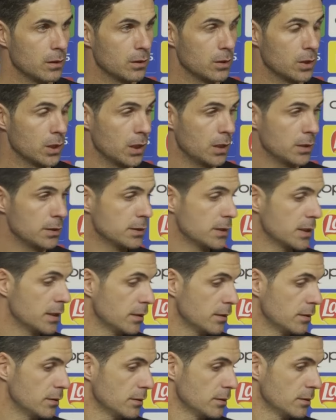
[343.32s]
Yeah, it's
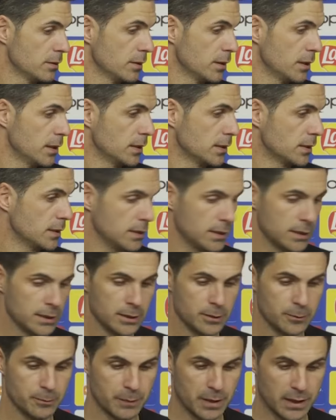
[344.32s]
there, and
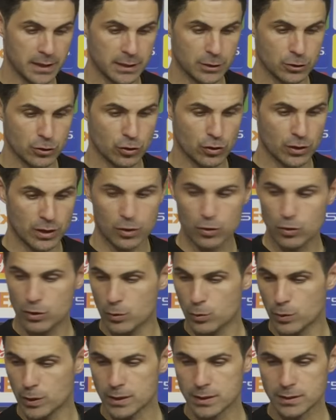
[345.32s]
it's not going to go
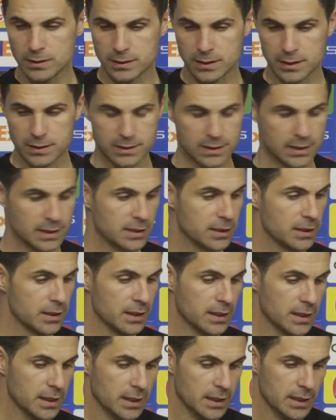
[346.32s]
away, certainly,
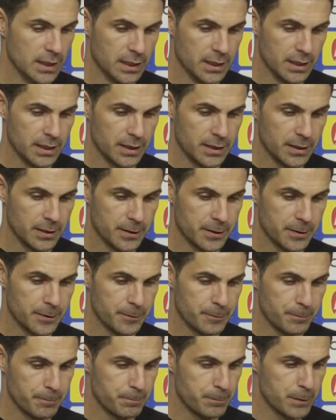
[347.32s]

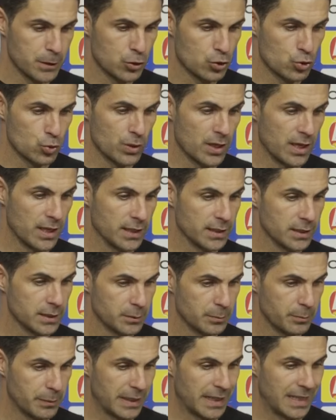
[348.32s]
tonight,
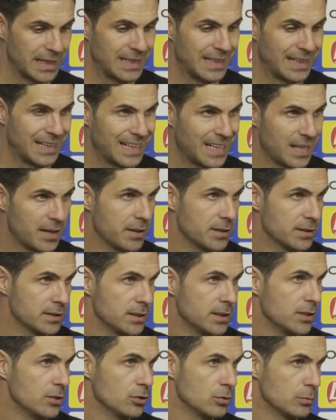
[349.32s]
but I can
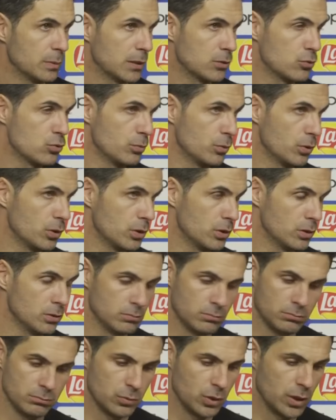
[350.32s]
guarantee you by tomorrow
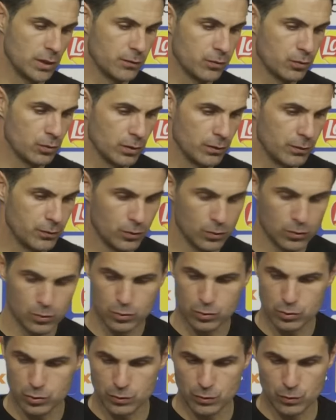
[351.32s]
we are full
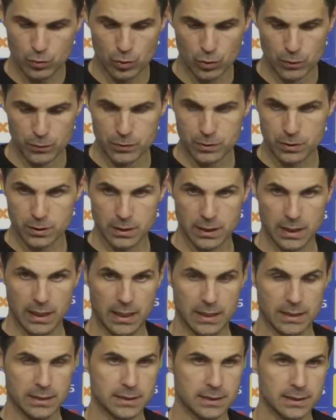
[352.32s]
focus on Wolves,
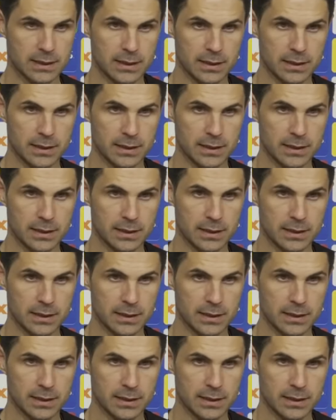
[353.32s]
and